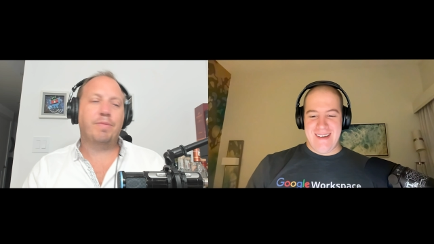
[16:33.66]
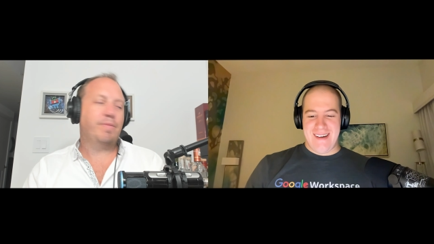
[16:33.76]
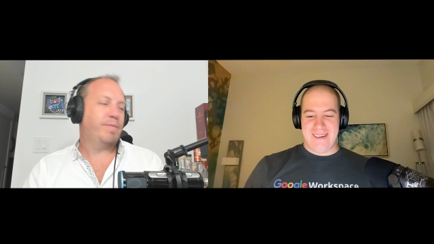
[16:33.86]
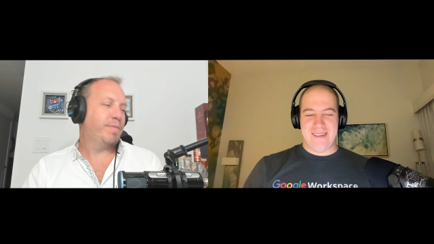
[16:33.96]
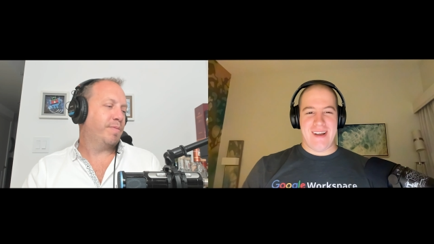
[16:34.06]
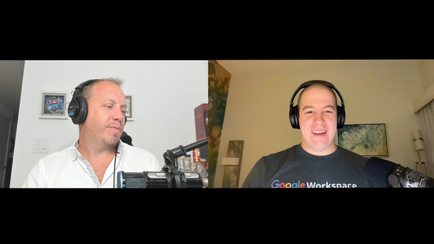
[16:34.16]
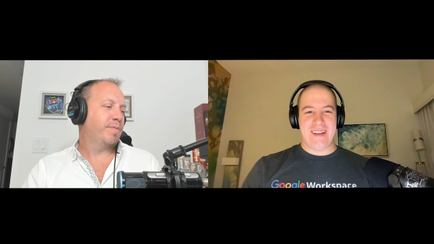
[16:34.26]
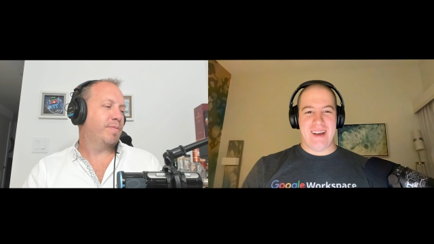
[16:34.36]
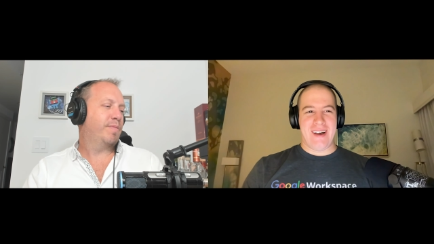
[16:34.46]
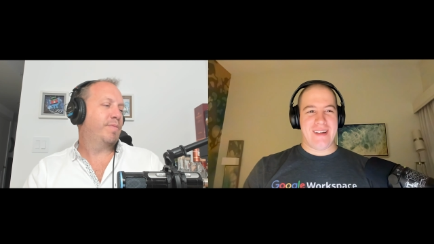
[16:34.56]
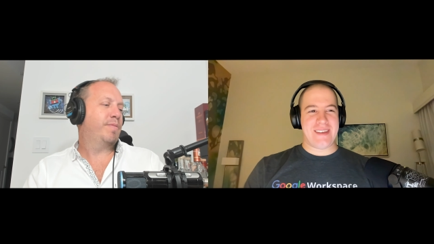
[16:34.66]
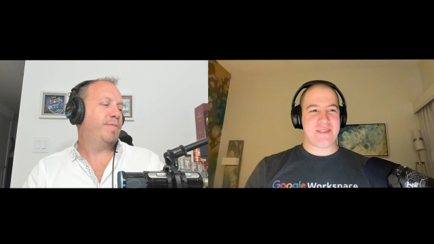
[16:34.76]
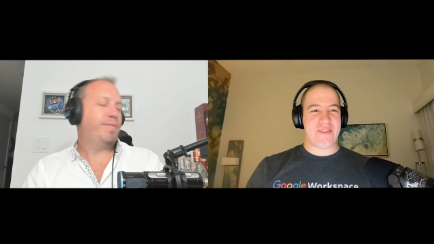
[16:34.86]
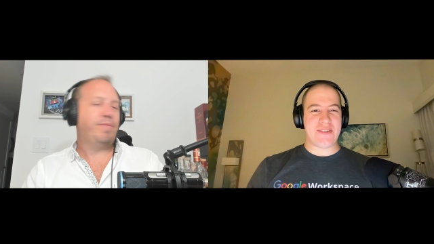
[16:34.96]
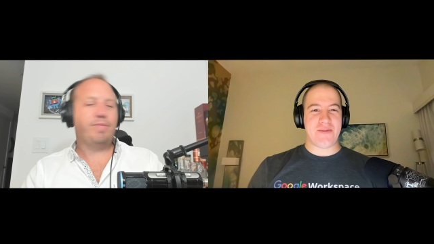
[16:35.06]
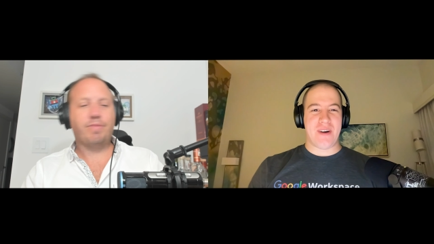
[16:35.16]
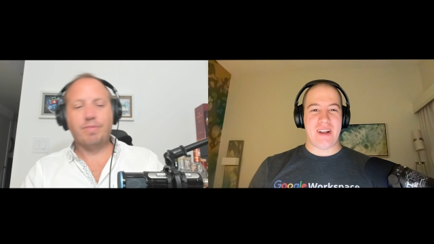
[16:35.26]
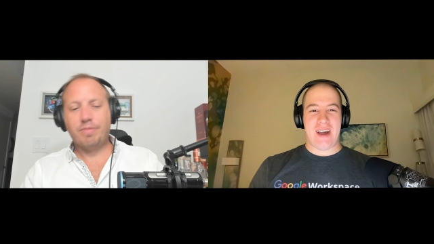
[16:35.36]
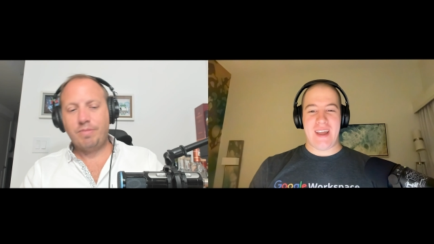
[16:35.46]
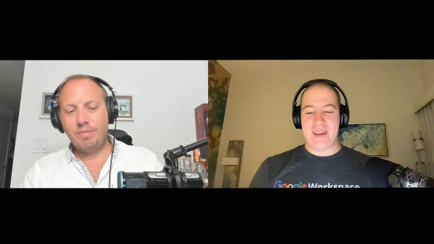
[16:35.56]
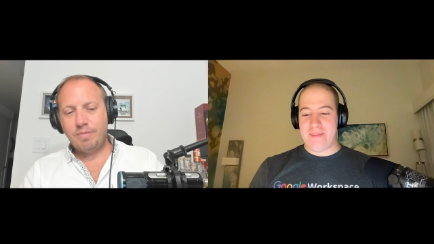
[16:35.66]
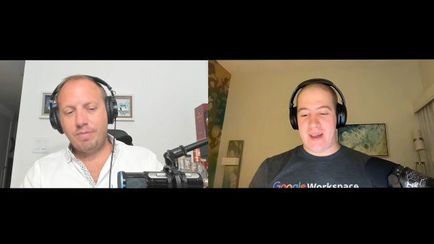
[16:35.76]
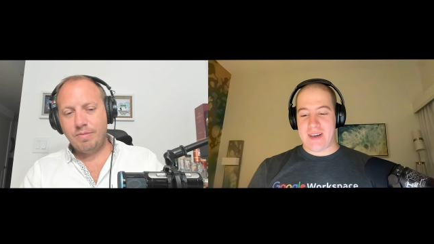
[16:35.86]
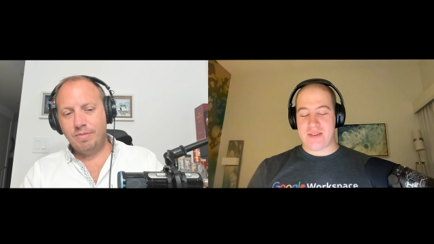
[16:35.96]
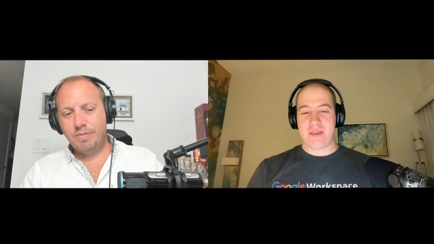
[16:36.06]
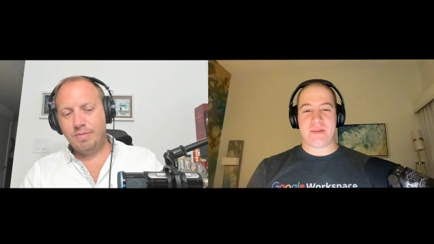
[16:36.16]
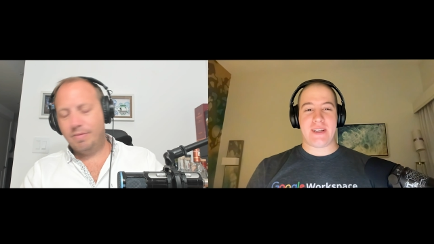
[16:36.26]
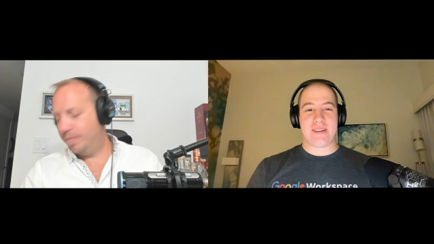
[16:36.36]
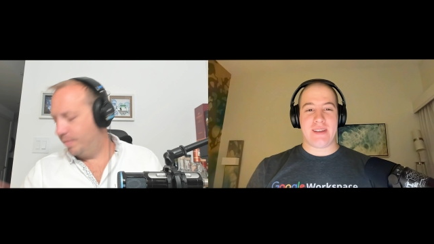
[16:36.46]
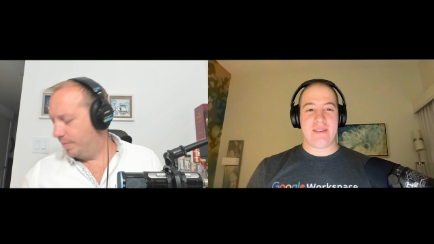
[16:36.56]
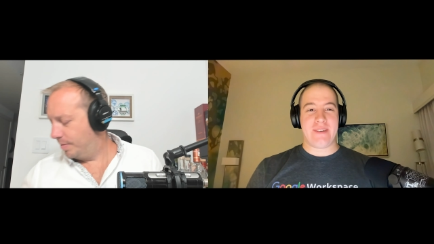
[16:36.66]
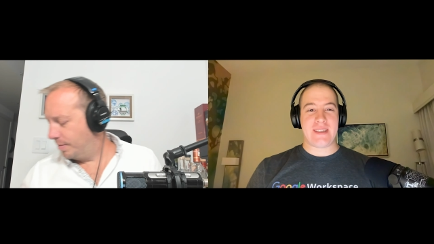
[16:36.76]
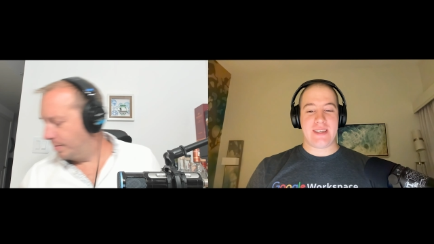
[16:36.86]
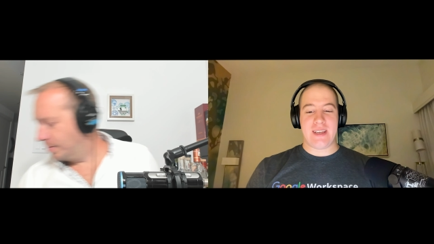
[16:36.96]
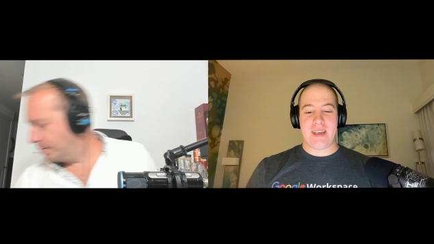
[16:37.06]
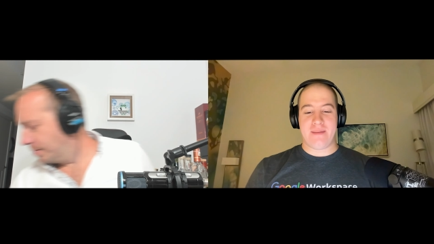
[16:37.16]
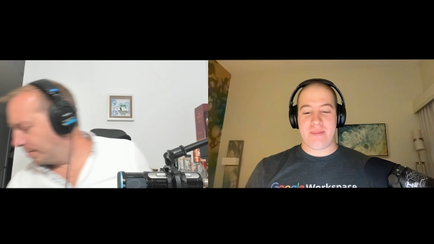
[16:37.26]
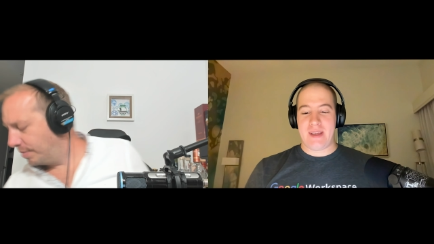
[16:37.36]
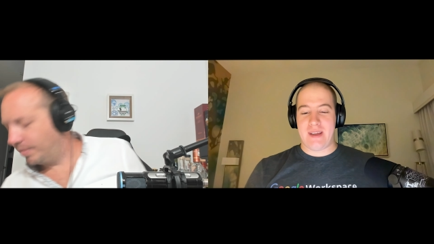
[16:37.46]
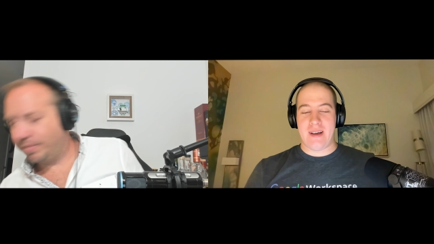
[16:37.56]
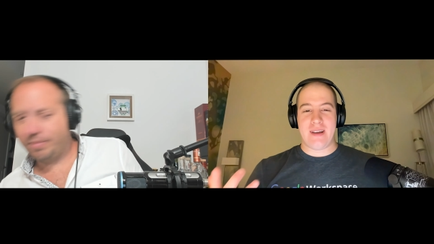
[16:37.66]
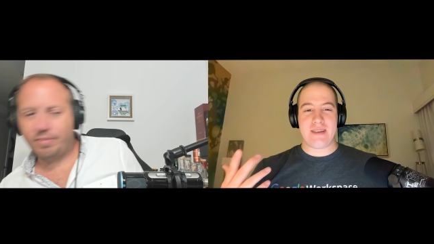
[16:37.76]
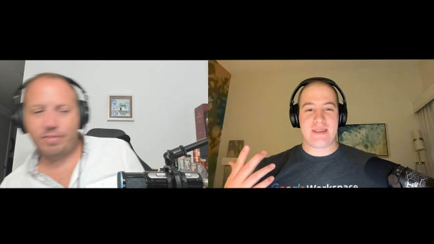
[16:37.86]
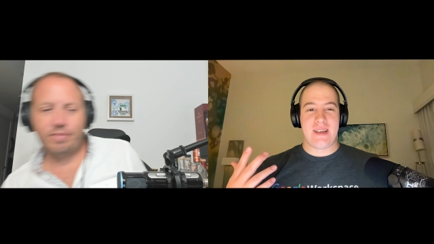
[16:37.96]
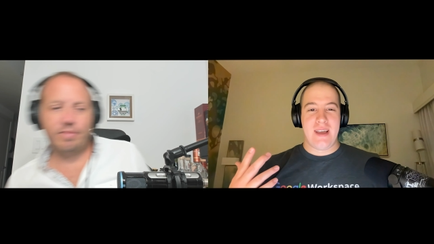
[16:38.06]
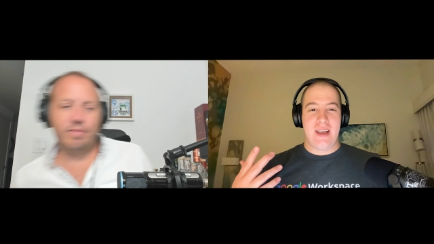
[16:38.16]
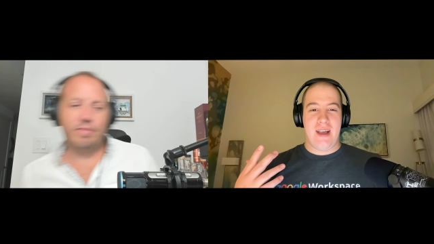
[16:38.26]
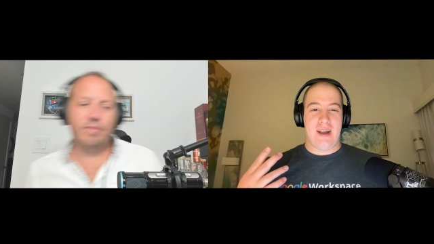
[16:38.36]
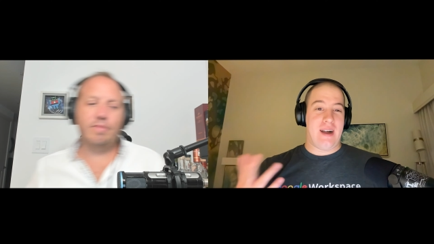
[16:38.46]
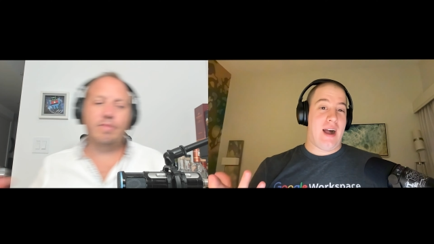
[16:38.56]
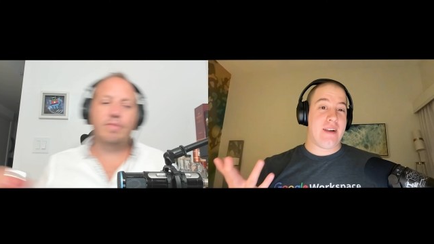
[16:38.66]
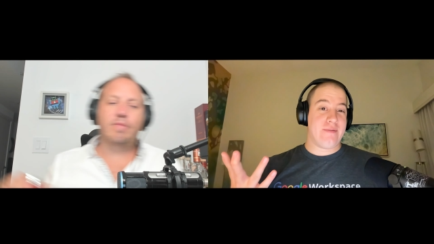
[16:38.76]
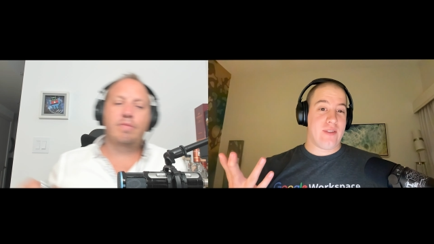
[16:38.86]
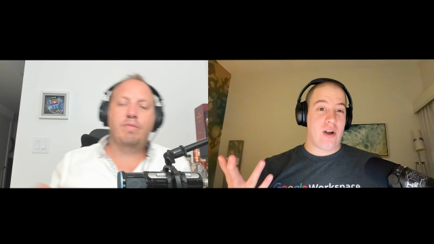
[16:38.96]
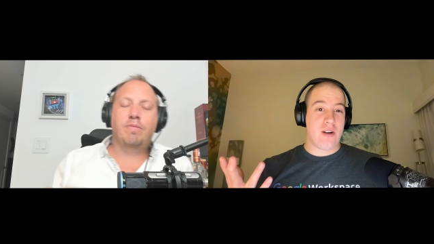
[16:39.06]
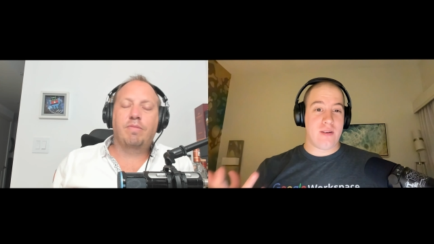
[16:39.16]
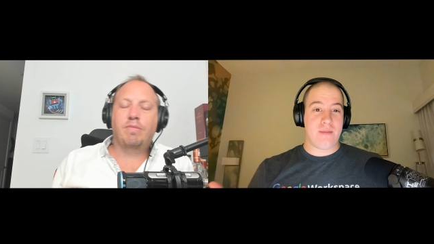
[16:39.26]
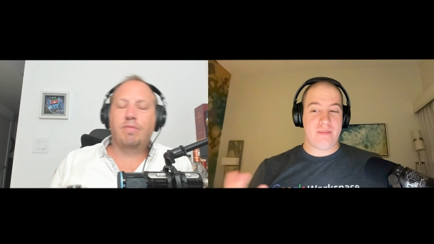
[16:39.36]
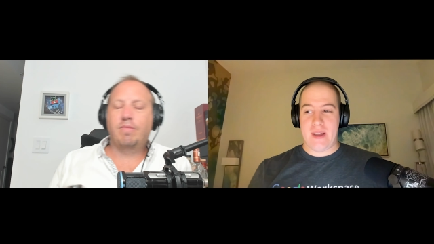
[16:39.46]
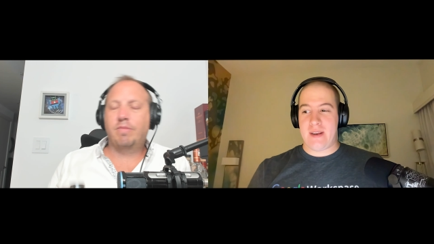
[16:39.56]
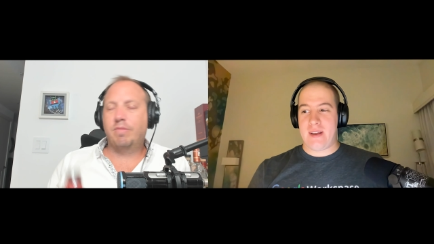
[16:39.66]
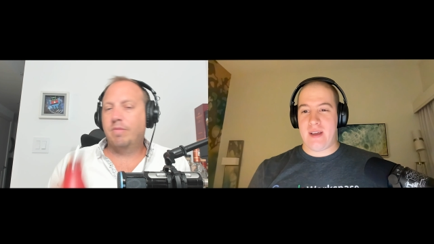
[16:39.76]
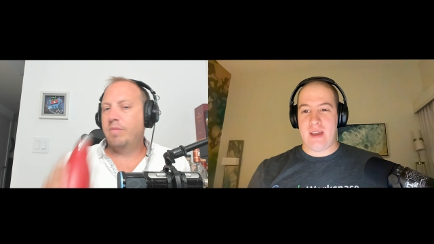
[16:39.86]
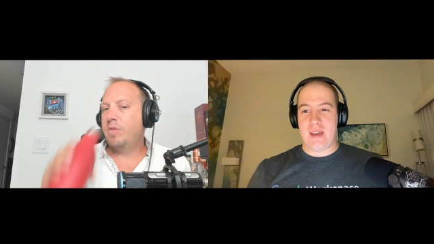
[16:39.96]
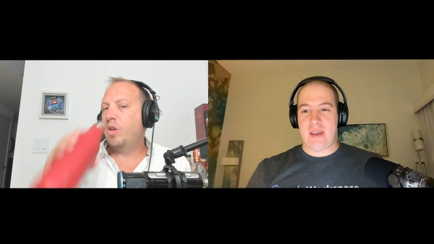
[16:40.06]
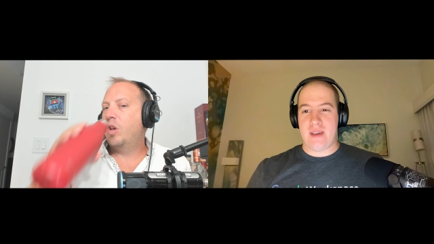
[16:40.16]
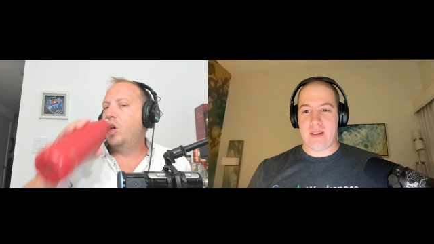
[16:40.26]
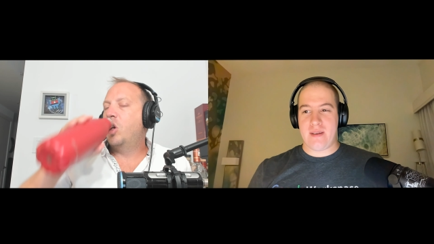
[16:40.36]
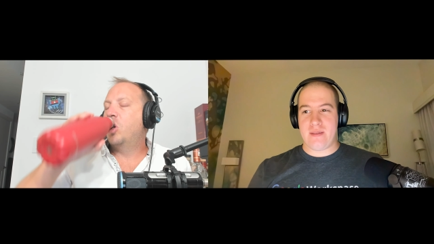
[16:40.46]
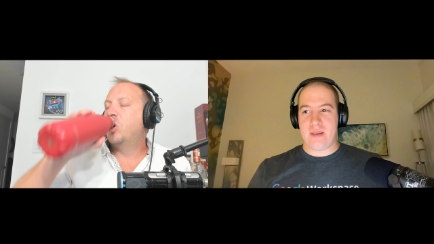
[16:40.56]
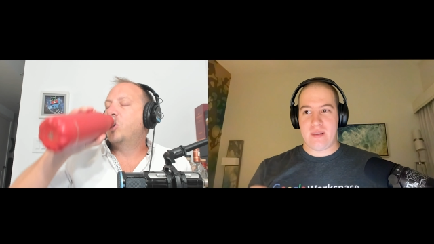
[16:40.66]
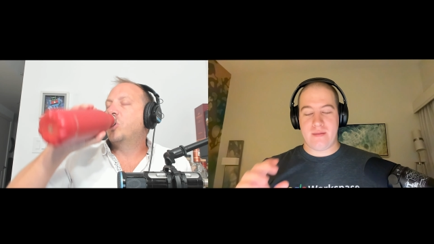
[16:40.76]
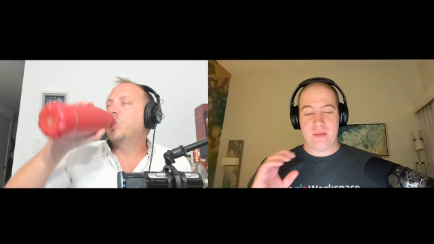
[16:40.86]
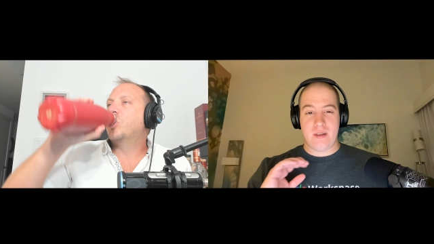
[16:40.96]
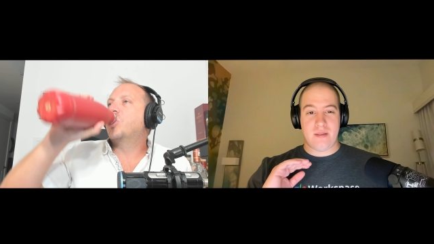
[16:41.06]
Speaker 1: All right. Uh, this first one I am actually particularly invested in because uh, I've long been a, a, a